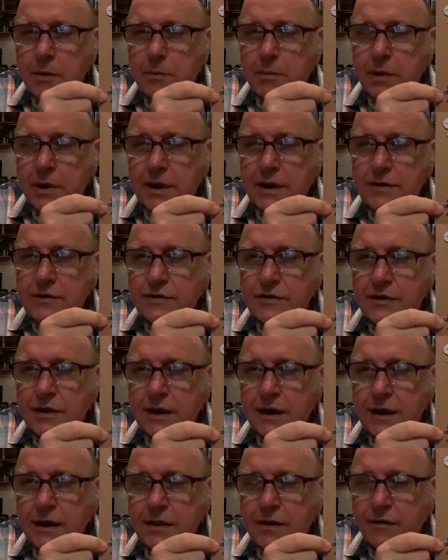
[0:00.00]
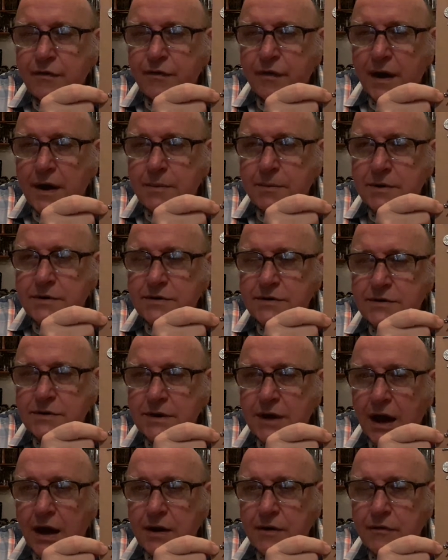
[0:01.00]
but it's the famous
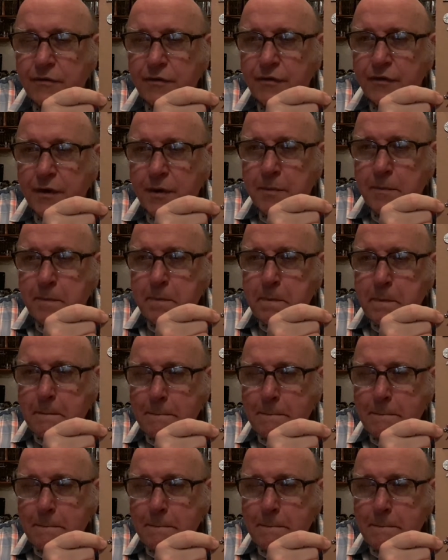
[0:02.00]
gun from